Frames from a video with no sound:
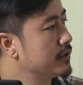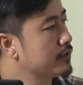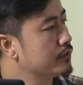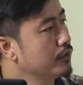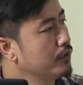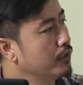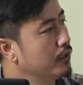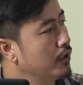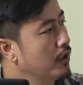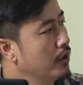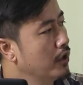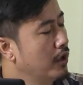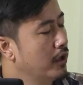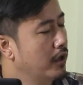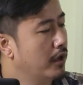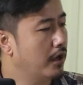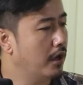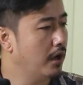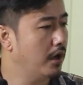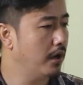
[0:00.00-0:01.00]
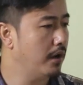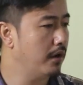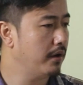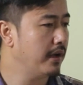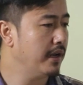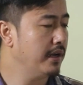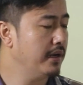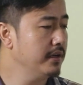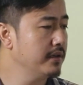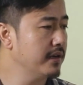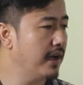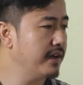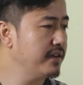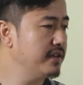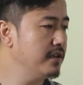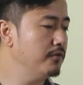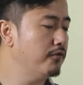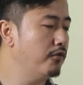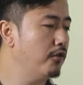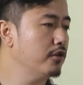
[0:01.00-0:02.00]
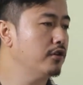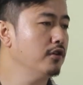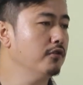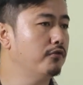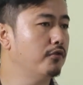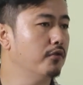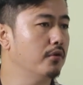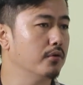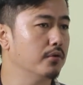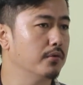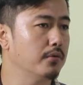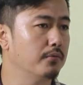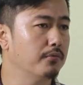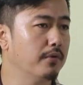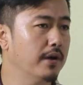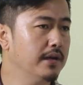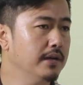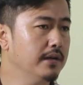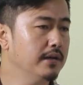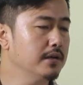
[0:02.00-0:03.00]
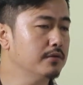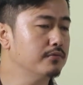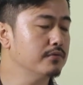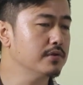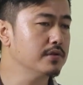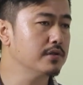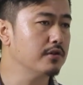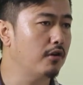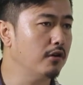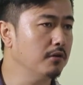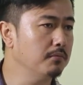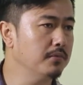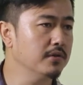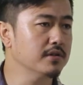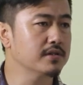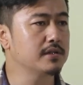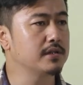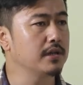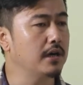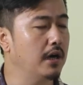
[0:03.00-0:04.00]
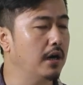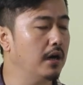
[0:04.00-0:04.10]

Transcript: So in 1944, when it was almost,